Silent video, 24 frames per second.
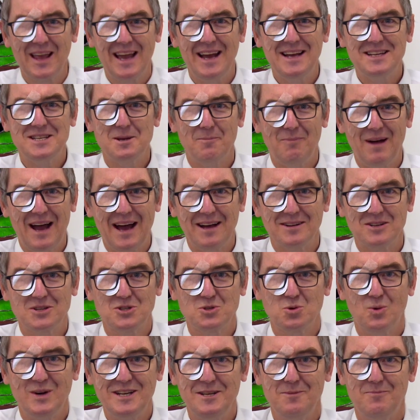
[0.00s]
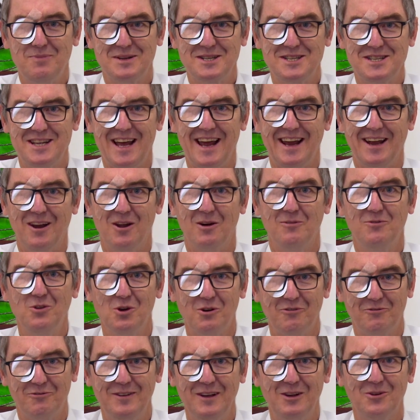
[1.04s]
is about 20% of
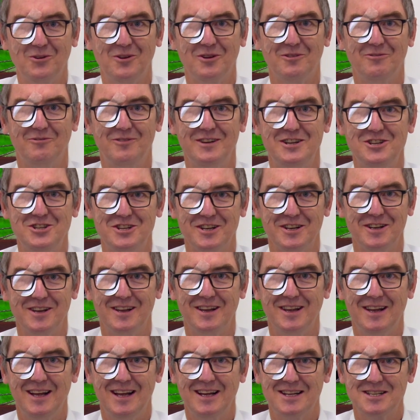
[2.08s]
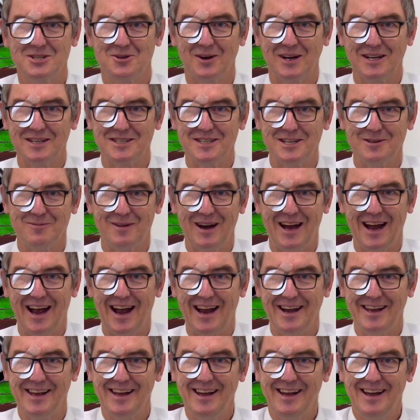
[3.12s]
your field of vision. So I can see my
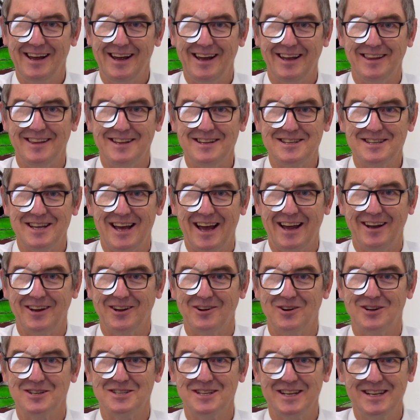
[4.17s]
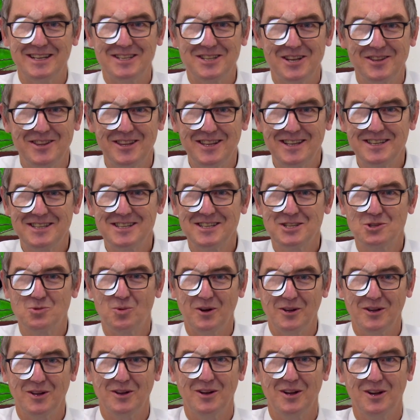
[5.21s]
hand here and this hand across here. So this is
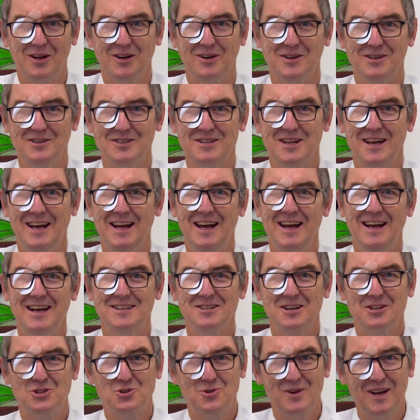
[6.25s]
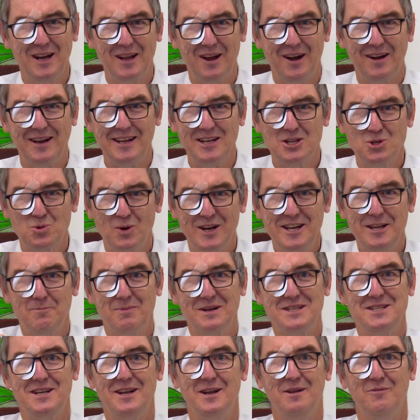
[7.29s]
what you lose. So it's really only
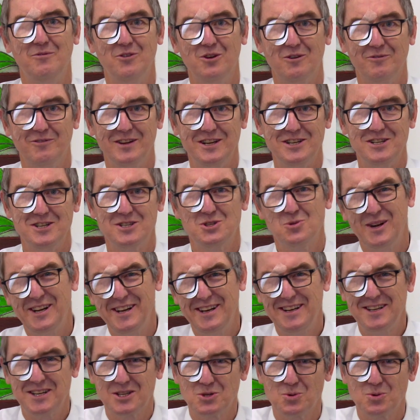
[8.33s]
20% of your vision, 20 to